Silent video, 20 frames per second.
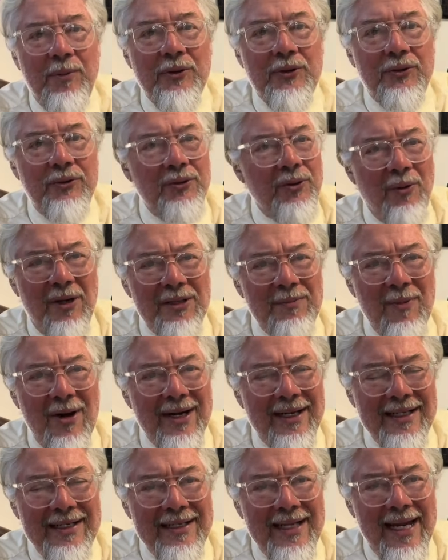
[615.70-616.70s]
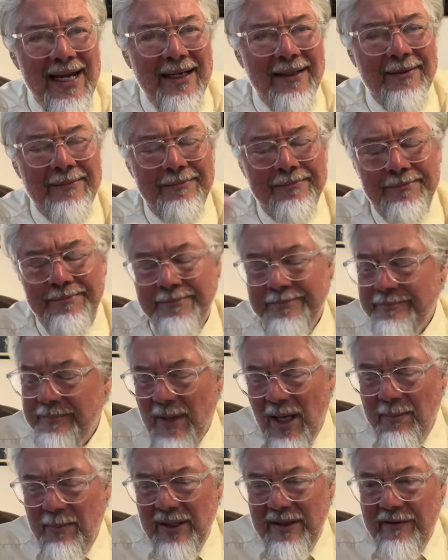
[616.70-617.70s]
but true, the watch market is dead.
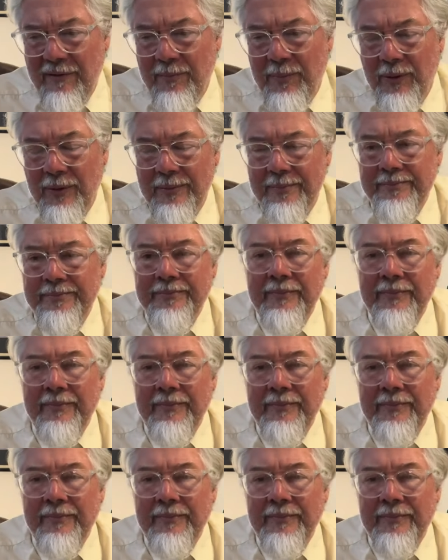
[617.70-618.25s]
Unbelievable.